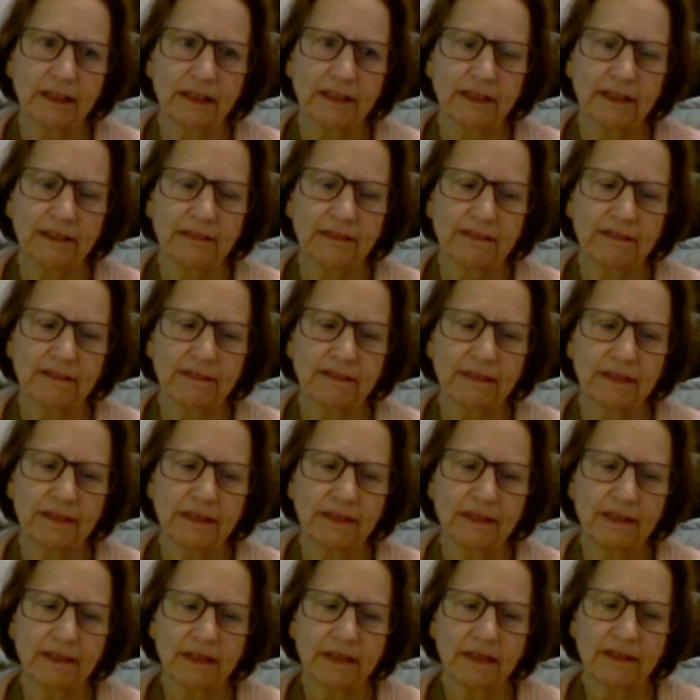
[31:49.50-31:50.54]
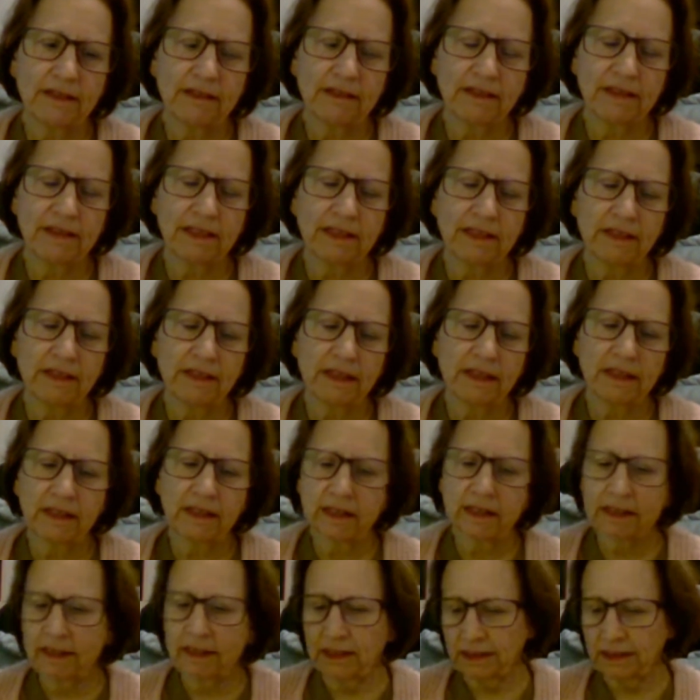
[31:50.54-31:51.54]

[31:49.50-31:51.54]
it's the,